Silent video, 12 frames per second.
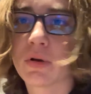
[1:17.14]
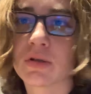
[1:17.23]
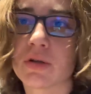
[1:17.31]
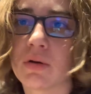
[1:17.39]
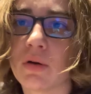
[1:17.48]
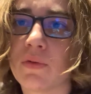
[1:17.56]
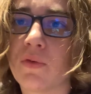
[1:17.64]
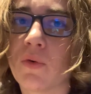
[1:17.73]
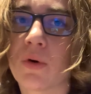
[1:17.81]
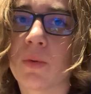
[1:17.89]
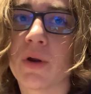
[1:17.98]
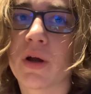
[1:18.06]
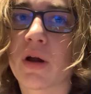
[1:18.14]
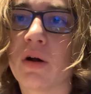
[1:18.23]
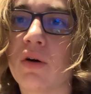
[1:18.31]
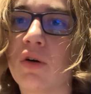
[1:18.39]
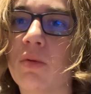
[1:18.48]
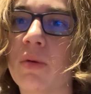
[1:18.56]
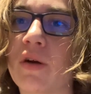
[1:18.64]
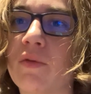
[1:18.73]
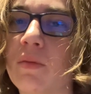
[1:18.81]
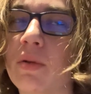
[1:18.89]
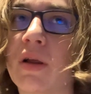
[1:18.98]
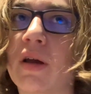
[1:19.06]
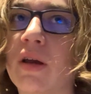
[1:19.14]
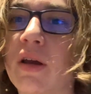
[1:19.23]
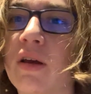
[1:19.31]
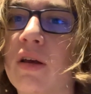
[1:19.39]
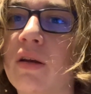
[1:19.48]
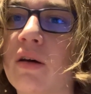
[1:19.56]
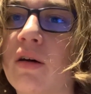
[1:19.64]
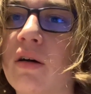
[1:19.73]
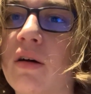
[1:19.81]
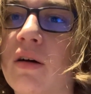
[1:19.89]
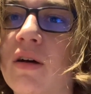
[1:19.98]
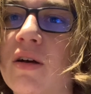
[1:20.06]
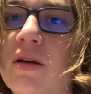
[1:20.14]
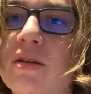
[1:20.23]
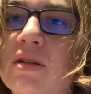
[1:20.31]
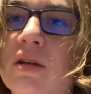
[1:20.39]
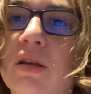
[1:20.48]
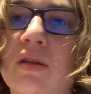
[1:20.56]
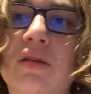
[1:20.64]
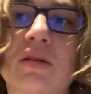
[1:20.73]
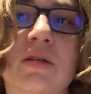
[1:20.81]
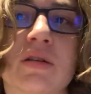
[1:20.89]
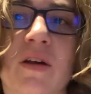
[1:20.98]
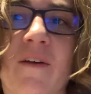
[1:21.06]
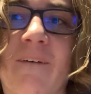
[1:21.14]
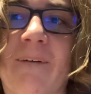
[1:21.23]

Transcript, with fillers: Persona 4 when I got home and I've been playing it, uh, since.